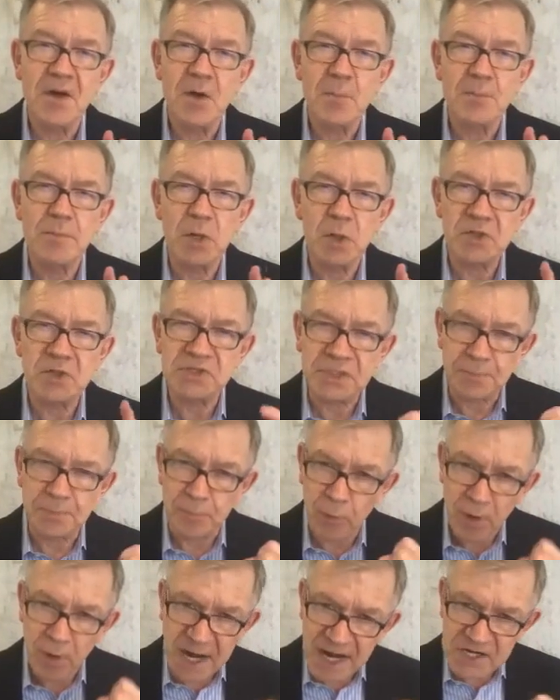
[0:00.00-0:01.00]
most
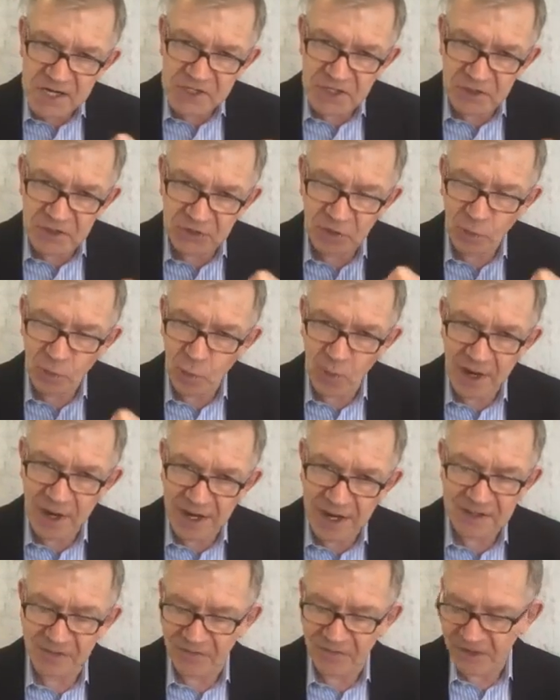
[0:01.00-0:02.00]
brash and
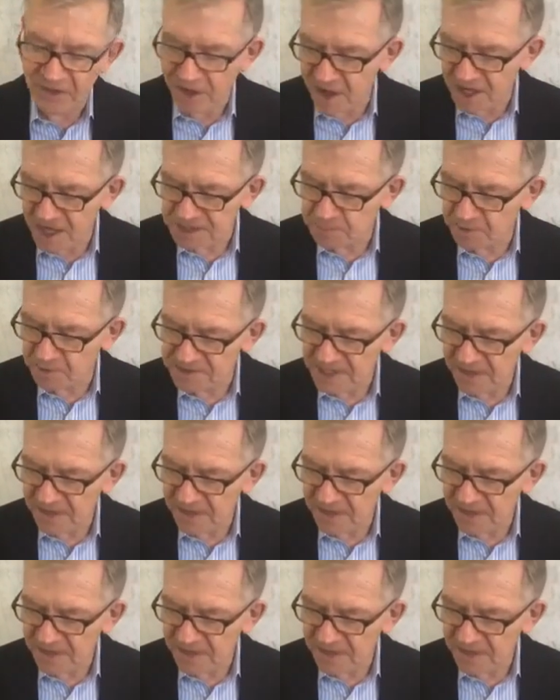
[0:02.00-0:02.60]
direct of the Gospels.